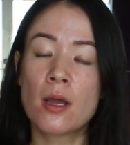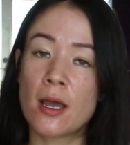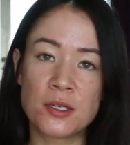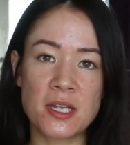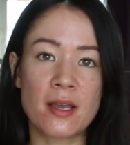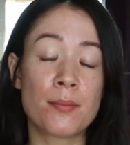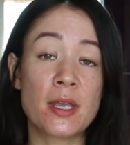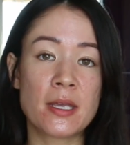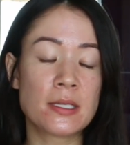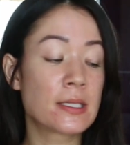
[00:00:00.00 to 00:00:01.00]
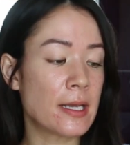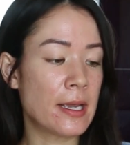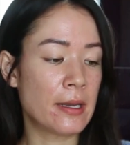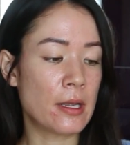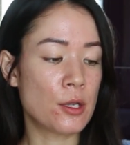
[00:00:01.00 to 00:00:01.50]
a DM is
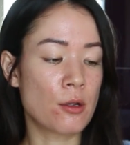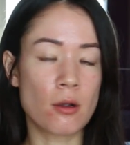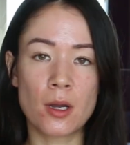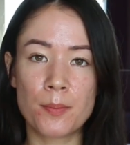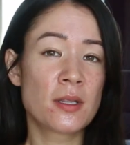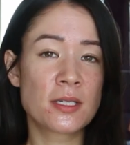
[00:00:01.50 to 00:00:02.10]
in Europe.